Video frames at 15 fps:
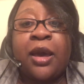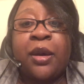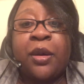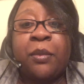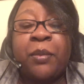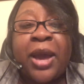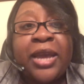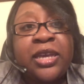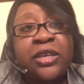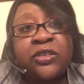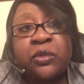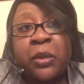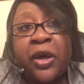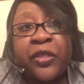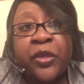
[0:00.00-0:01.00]

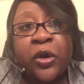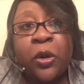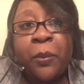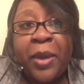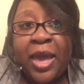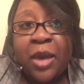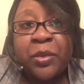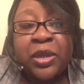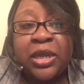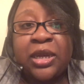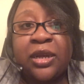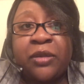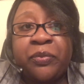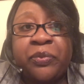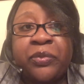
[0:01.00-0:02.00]
Mikey's mother,
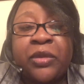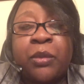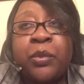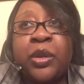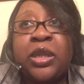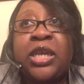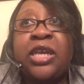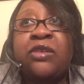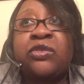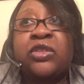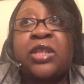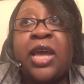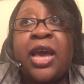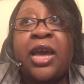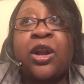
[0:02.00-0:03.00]
Pamela, believes
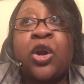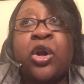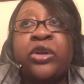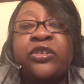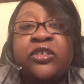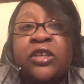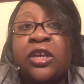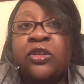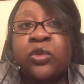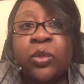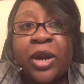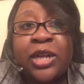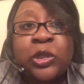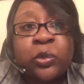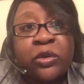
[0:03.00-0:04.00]
that her son's
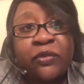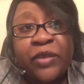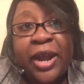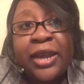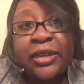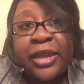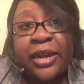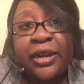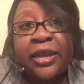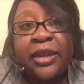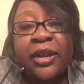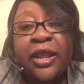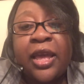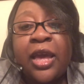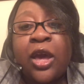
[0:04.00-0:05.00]
rights were
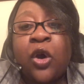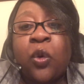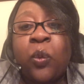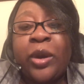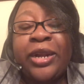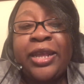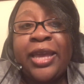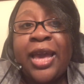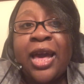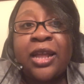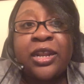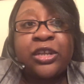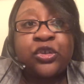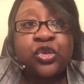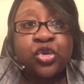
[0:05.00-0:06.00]
violated when he
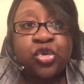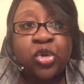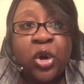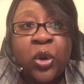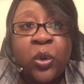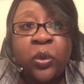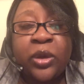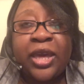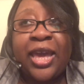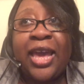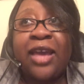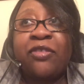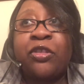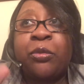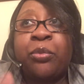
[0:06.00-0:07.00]
had his stroke, and the